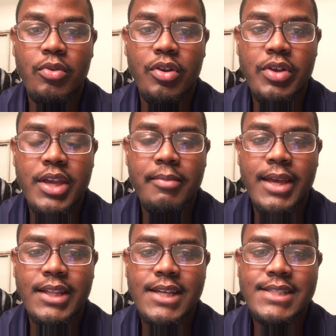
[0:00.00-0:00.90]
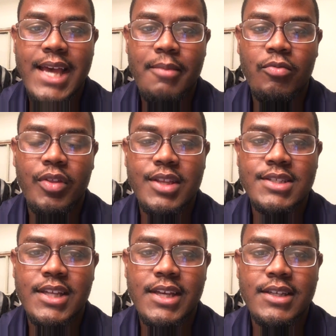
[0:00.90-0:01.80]
He can make things happen with
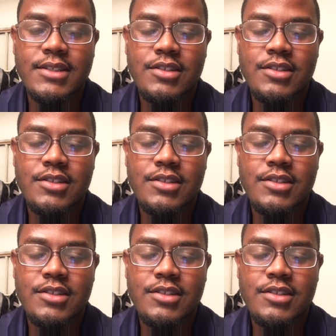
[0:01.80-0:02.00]
his legs.